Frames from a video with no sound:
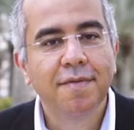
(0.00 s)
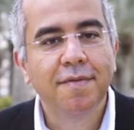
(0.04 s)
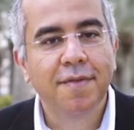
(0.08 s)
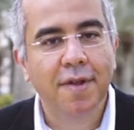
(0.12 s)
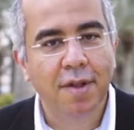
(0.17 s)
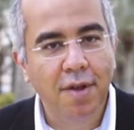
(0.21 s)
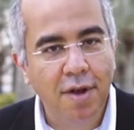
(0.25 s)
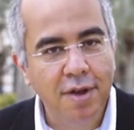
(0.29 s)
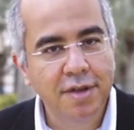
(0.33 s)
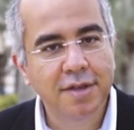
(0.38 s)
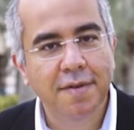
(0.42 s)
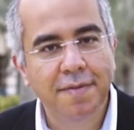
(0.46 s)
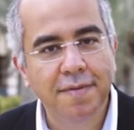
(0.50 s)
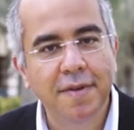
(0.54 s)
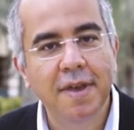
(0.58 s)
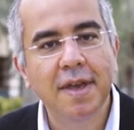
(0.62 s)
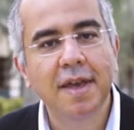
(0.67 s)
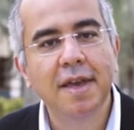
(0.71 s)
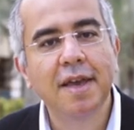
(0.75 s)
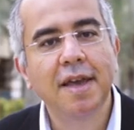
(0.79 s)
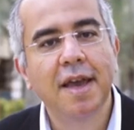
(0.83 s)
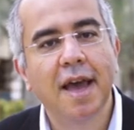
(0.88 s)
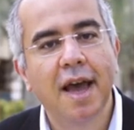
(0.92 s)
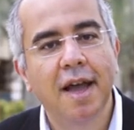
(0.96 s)

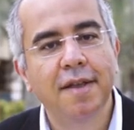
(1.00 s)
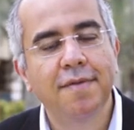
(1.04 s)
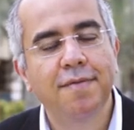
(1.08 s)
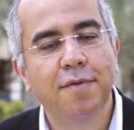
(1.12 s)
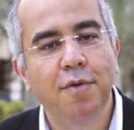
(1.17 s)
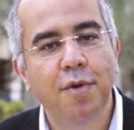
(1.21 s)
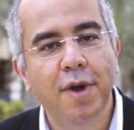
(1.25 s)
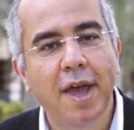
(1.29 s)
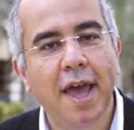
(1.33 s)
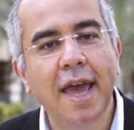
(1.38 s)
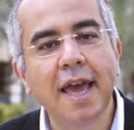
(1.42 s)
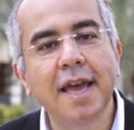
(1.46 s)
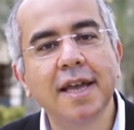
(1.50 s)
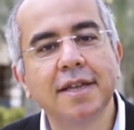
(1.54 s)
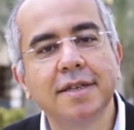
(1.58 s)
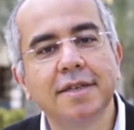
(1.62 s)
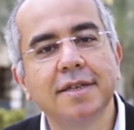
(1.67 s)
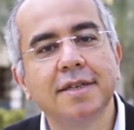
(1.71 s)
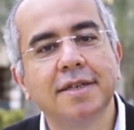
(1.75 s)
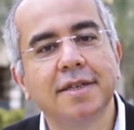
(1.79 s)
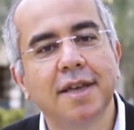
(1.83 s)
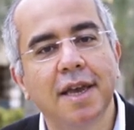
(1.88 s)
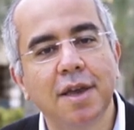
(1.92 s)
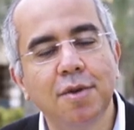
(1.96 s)
Philosophy
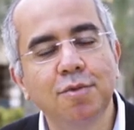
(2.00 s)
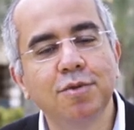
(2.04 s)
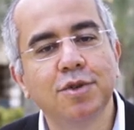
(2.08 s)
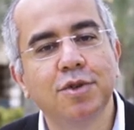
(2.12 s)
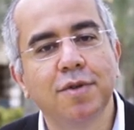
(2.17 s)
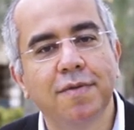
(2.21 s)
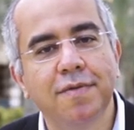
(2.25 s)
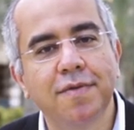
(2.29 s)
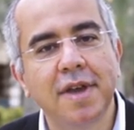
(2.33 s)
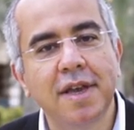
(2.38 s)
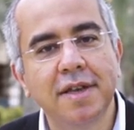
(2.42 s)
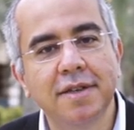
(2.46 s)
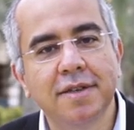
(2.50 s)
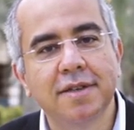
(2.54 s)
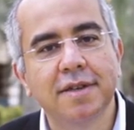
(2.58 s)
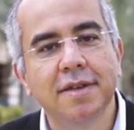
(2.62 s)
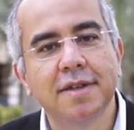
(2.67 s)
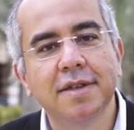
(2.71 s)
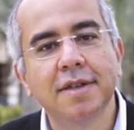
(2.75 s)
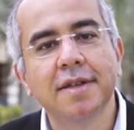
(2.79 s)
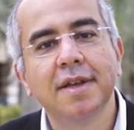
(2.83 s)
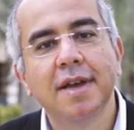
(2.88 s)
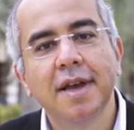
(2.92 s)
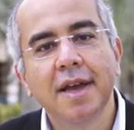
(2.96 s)
advocates the use of
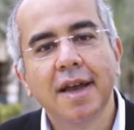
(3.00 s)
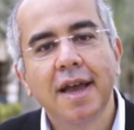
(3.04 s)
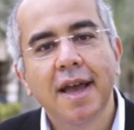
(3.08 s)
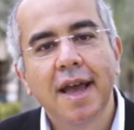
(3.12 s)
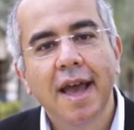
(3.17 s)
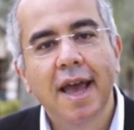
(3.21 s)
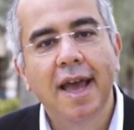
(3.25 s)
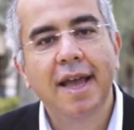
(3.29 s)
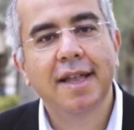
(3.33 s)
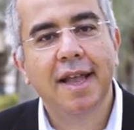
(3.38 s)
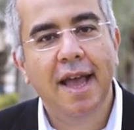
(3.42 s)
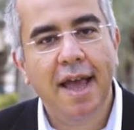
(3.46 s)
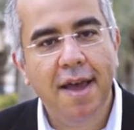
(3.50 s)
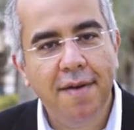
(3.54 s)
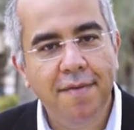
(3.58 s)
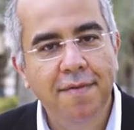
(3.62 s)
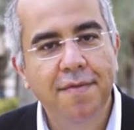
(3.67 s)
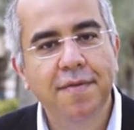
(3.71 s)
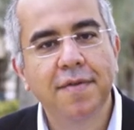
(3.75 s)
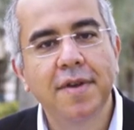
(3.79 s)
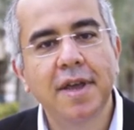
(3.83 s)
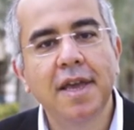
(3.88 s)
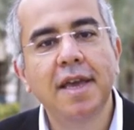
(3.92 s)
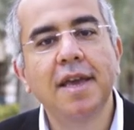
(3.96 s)
reason in
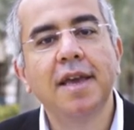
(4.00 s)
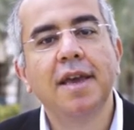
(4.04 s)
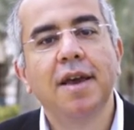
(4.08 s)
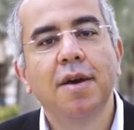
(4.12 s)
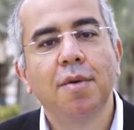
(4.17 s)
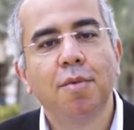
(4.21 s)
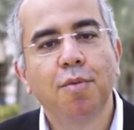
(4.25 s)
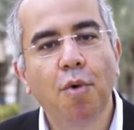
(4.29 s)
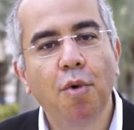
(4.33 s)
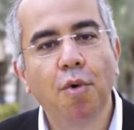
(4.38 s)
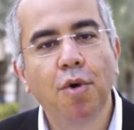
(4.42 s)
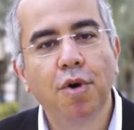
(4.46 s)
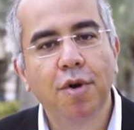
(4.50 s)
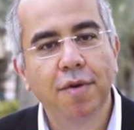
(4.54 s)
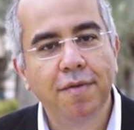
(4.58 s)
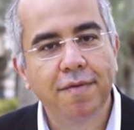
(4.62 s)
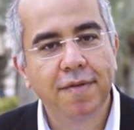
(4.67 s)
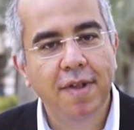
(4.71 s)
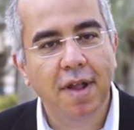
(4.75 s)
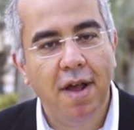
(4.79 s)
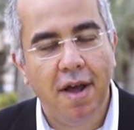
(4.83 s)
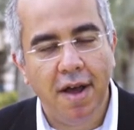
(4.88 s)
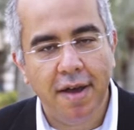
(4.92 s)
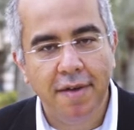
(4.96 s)
every walk
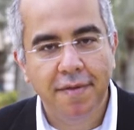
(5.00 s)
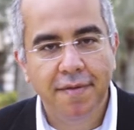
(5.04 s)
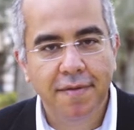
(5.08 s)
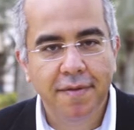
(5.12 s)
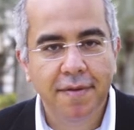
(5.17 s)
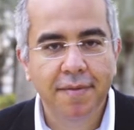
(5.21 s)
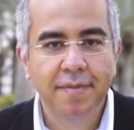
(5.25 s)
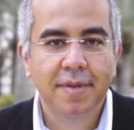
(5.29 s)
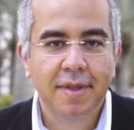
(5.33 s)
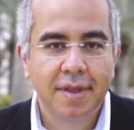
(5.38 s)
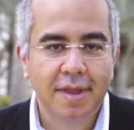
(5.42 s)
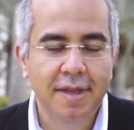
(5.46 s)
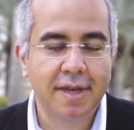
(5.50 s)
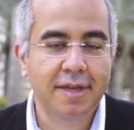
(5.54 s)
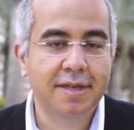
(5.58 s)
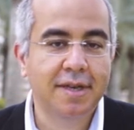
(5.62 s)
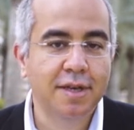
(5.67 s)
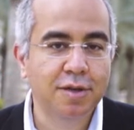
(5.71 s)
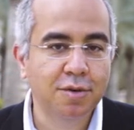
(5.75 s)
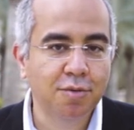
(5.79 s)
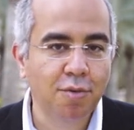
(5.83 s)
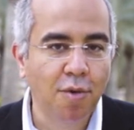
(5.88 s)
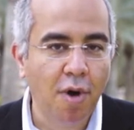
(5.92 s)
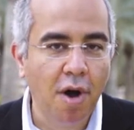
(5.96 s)
of life. This
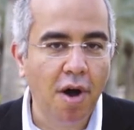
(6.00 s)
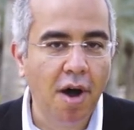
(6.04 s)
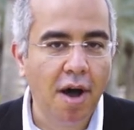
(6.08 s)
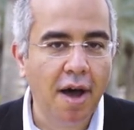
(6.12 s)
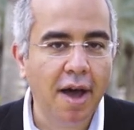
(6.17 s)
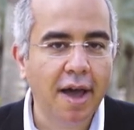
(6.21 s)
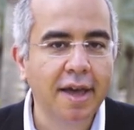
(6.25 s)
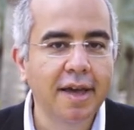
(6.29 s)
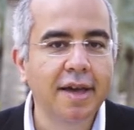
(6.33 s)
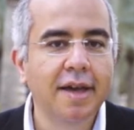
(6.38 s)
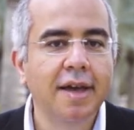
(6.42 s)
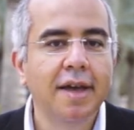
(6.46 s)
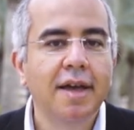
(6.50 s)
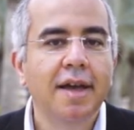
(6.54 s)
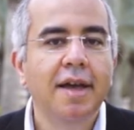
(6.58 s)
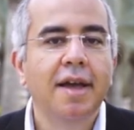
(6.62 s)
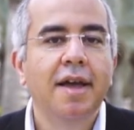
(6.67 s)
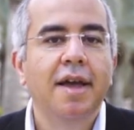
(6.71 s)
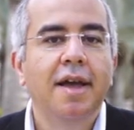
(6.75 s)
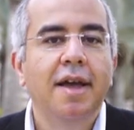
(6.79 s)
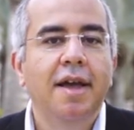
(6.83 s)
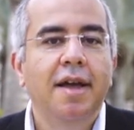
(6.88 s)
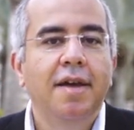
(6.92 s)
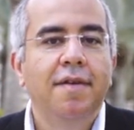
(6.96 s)
is why
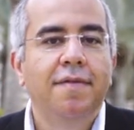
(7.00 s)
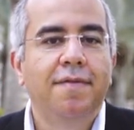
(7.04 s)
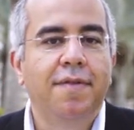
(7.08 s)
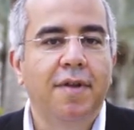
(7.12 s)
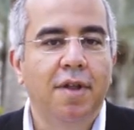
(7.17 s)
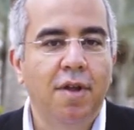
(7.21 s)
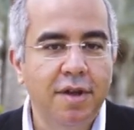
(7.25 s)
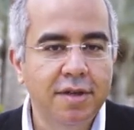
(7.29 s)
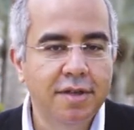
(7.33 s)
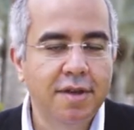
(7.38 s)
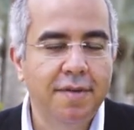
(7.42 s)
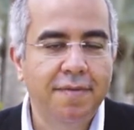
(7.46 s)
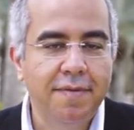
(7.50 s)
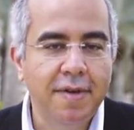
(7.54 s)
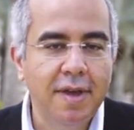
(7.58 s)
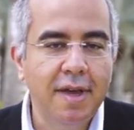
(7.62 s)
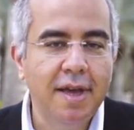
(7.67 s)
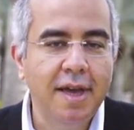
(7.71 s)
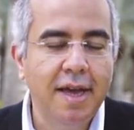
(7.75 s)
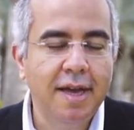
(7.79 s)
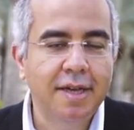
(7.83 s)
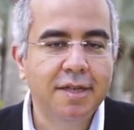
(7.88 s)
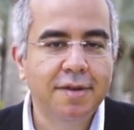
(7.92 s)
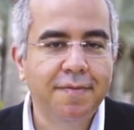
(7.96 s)

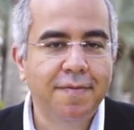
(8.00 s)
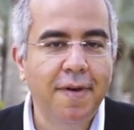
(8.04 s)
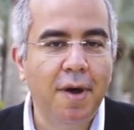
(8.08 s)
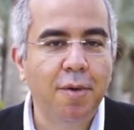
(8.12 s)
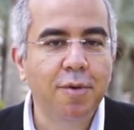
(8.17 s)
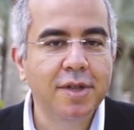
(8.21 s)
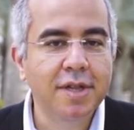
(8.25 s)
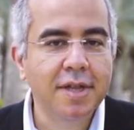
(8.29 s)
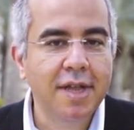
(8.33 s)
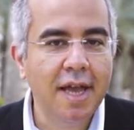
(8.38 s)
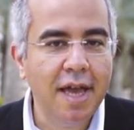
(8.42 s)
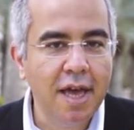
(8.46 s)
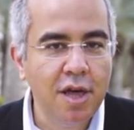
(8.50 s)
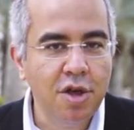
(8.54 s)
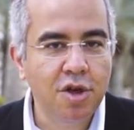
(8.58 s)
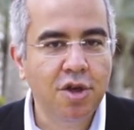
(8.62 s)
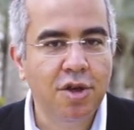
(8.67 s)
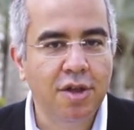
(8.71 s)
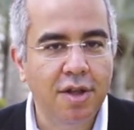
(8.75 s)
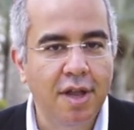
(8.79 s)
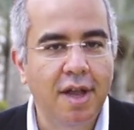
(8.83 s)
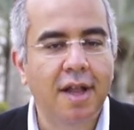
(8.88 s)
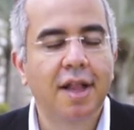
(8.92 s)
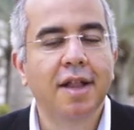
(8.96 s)
philosophy is
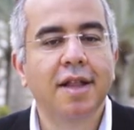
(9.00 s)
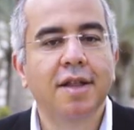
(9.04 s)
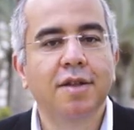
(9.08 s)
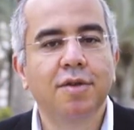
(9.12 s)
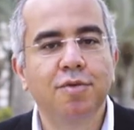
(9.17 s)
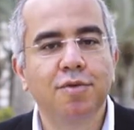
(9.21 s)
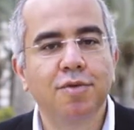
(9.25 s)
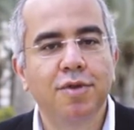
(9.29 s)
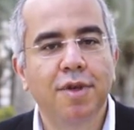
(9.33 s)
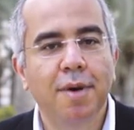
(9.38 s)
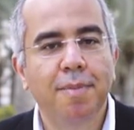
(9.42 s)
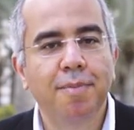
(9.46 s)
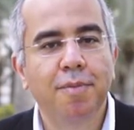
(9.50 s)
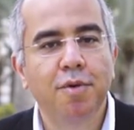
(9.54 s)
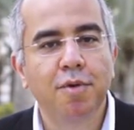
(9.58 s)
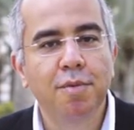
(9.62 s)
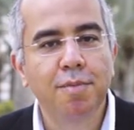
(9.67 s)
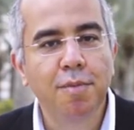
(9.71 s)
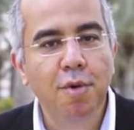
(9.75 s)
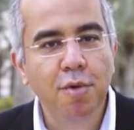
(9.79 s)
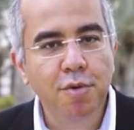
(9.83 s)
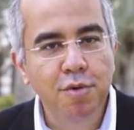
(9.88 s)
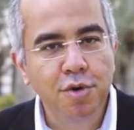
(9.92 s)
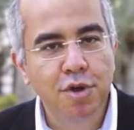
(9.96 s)
foundational to the
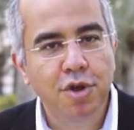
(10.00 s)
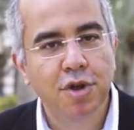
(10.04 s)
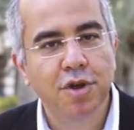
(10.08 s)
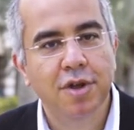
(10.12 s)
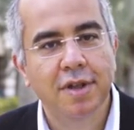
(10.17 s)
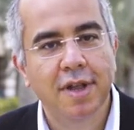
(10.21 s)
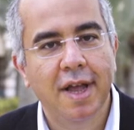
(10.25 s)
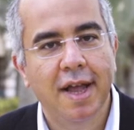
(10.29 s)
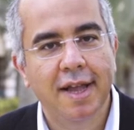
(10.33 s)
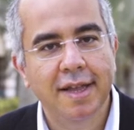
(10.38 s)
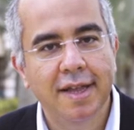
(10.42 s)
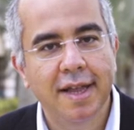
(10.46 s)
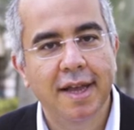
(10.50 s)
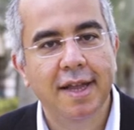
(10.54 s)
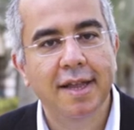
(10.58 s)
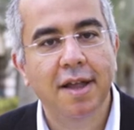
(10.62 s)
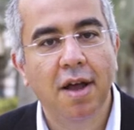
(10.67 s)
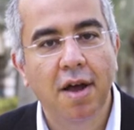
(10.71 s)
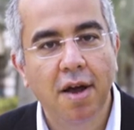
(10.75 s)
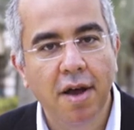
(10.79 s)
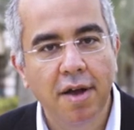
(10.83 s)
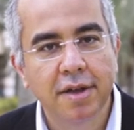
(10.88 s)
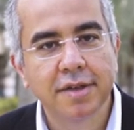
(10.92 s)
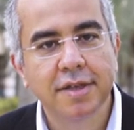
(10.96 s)
promotion and
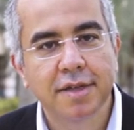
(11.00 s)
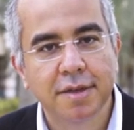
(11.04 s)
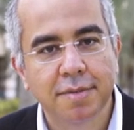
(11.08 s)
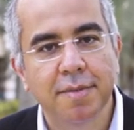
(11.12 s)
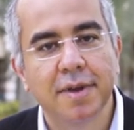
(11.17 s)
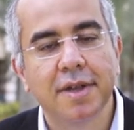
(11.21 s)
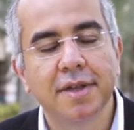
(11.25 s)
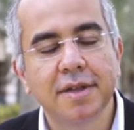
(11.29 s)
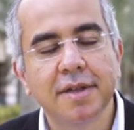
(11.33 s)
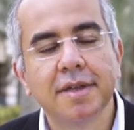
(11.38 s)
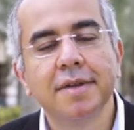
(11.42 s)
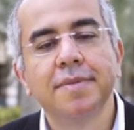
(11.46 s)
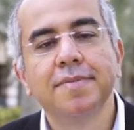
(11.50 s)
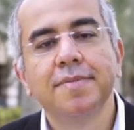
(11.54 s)
enhancement